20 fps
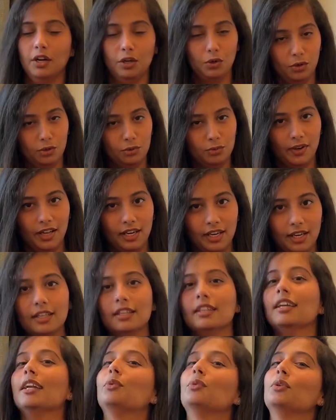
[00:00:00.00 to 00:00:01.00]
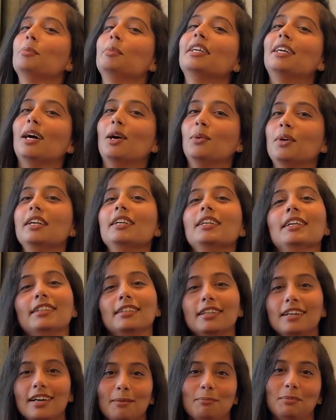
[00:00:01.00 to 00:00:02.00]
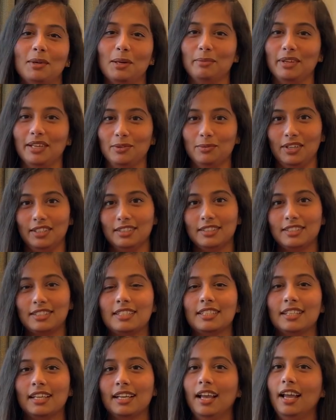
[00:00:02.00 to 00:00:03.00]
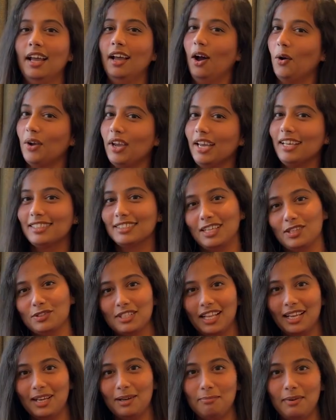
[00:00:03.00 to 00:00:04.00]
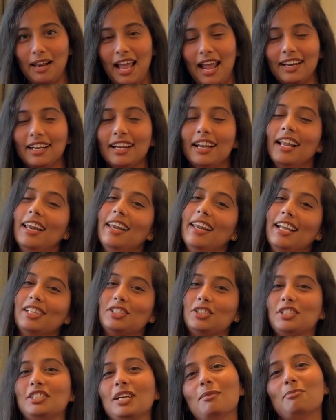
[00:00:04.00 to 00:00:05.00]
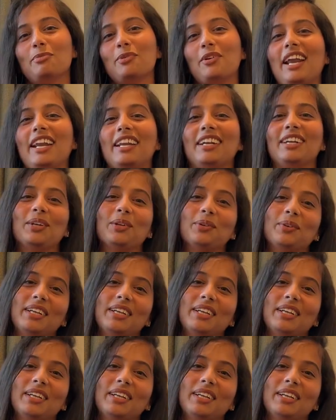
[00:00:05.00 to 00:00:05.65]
don't worry, it will be covered in the upcoming ones. Okay, sounds like a plan? Let's jump right in.